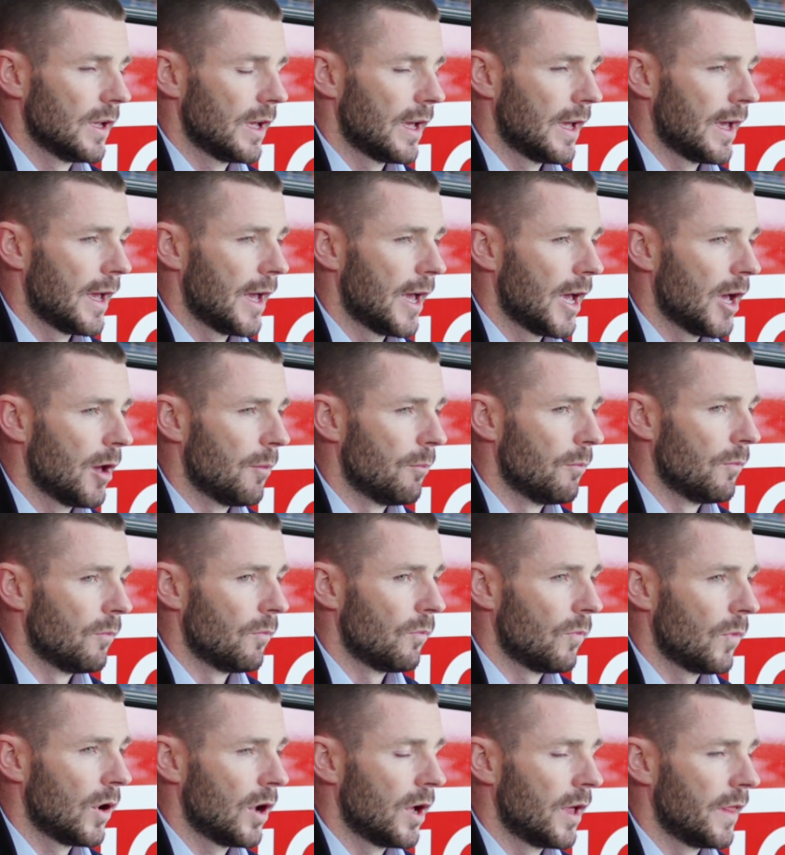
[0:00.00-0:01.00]

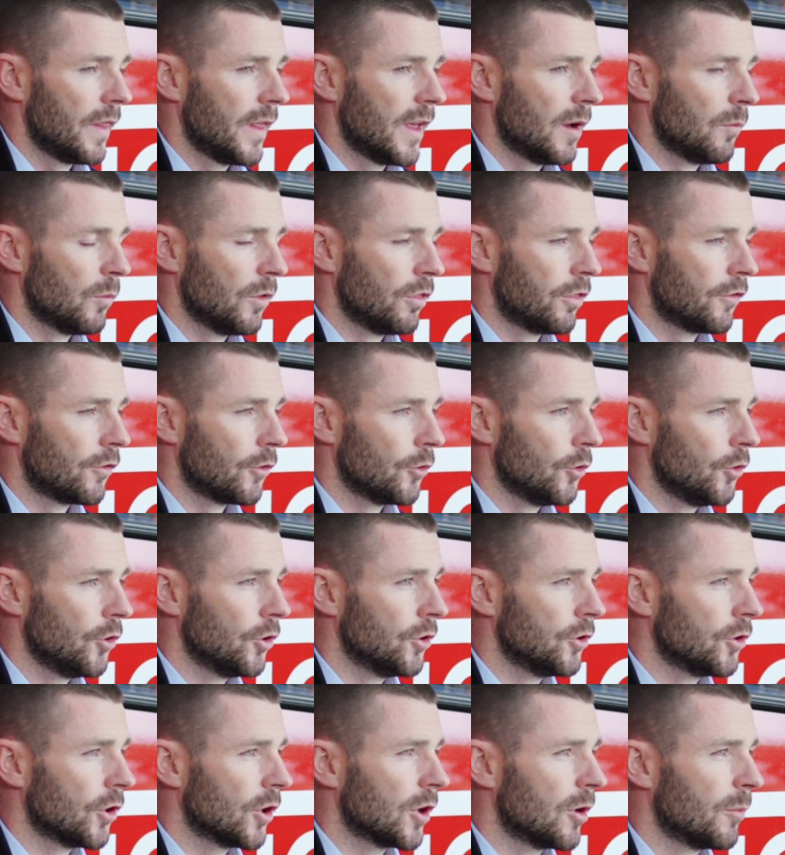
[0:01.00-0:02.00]
Um, I then went
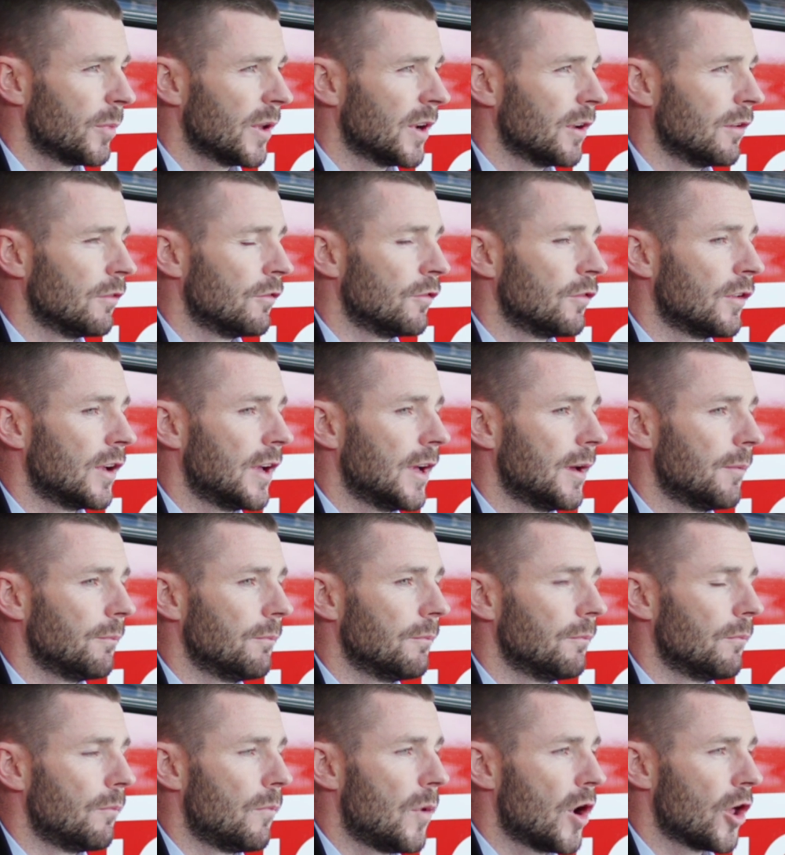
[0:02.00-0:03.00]
through and done a bit of
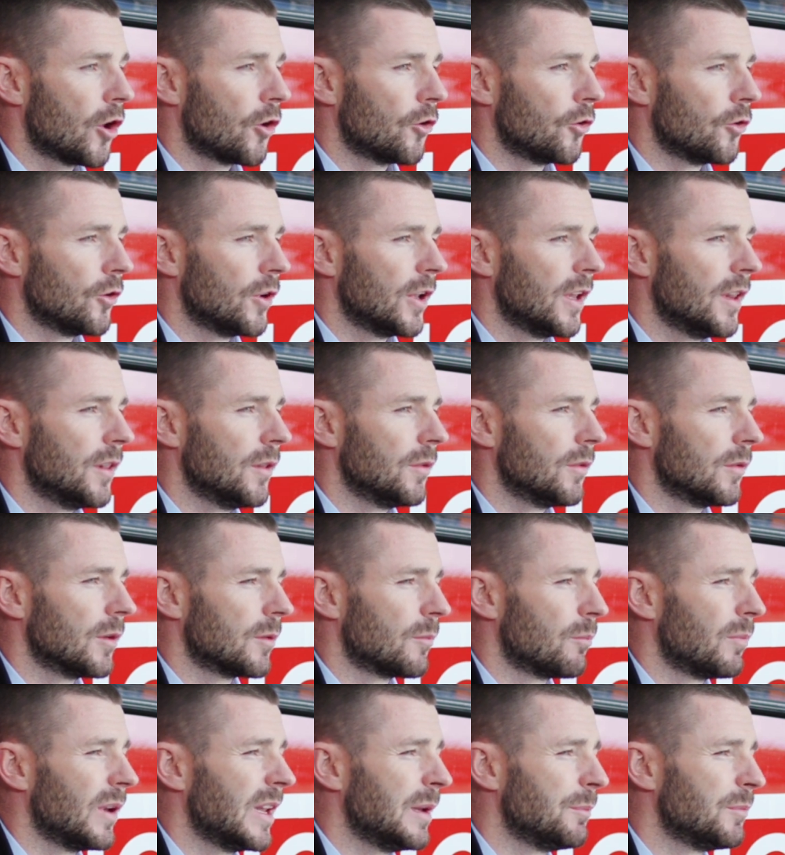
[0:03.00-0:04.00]
um, monitoring
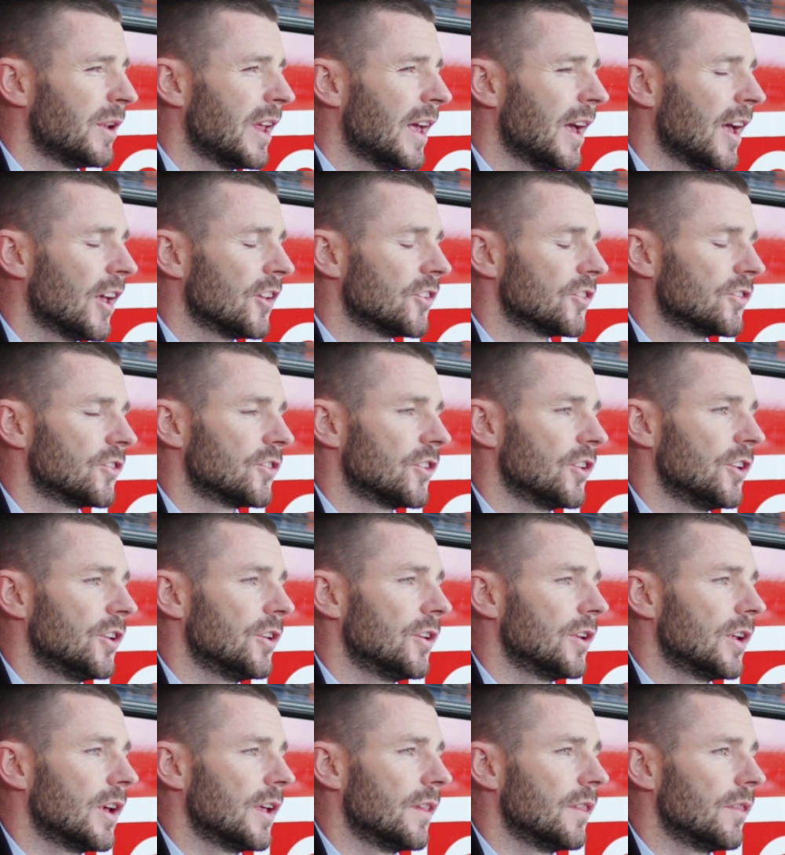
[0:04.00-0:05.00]
and bleep tests,
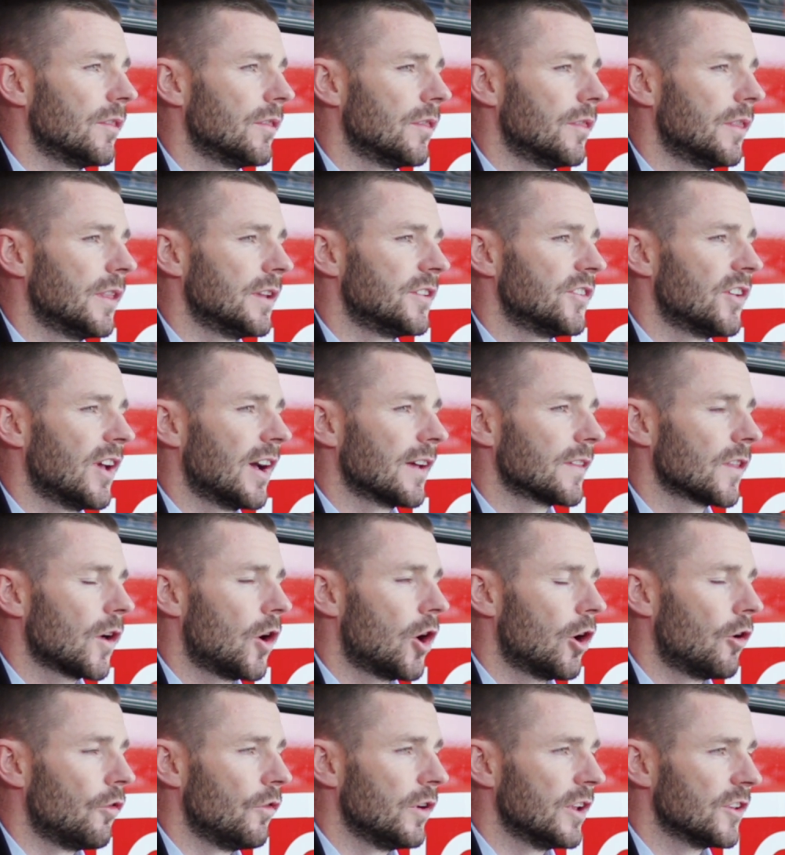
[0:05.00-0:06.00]
and, and they checked the
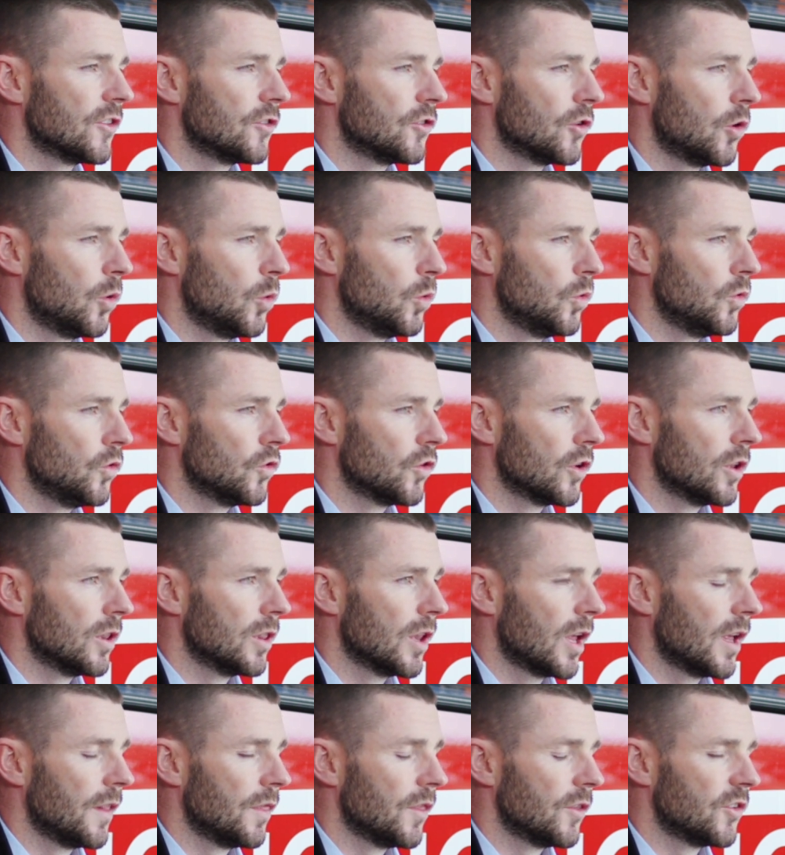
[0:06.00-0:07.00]
heart rate zones
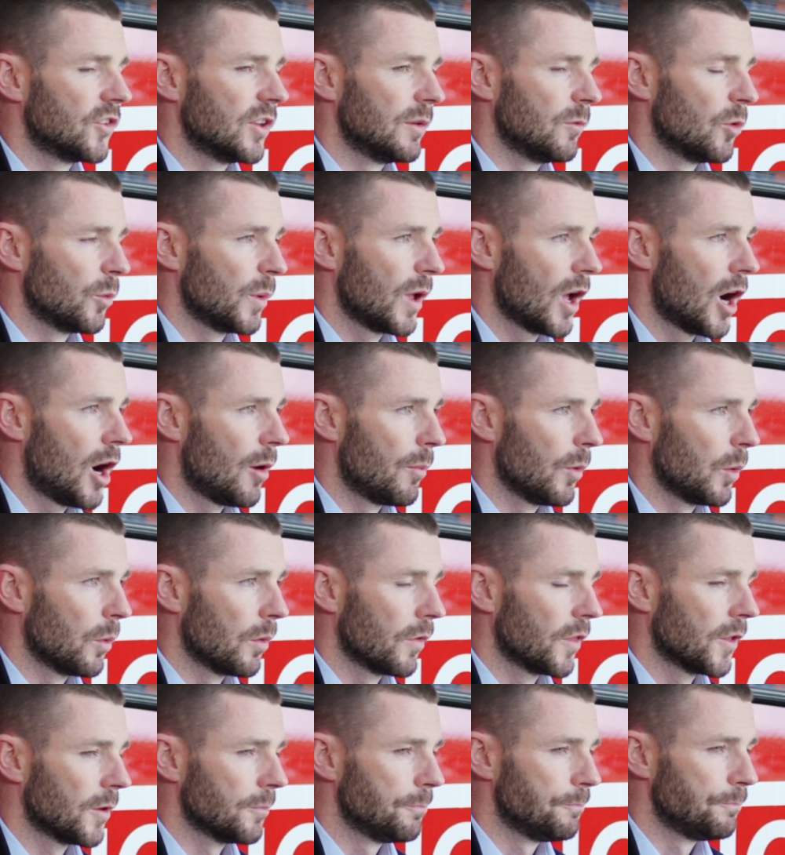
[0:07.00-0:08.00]
and, and seemed to be happy
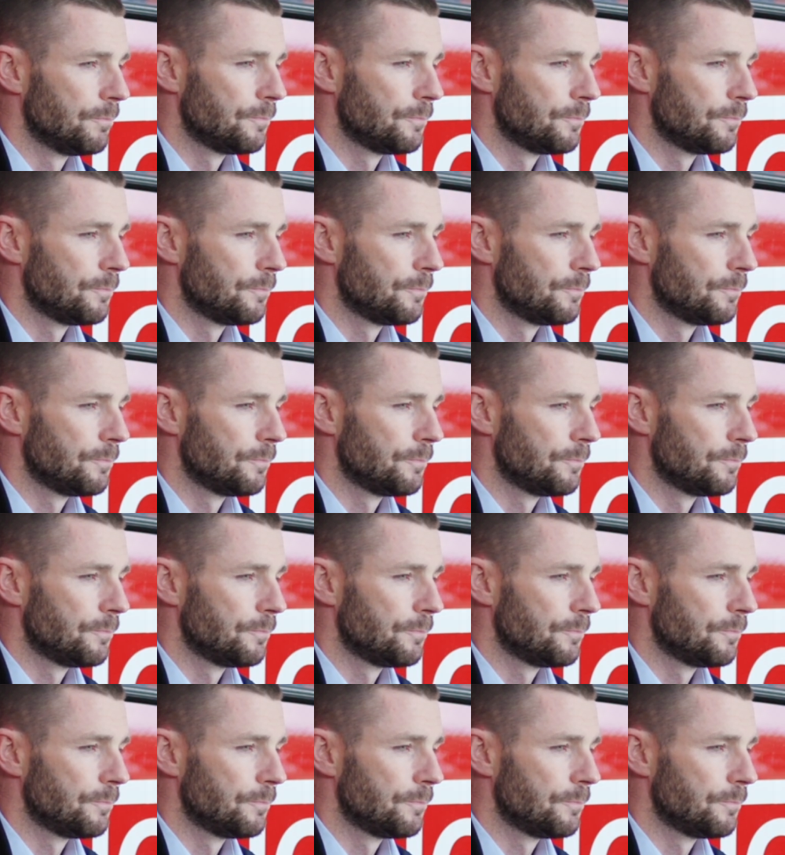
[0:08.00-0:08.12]
with it.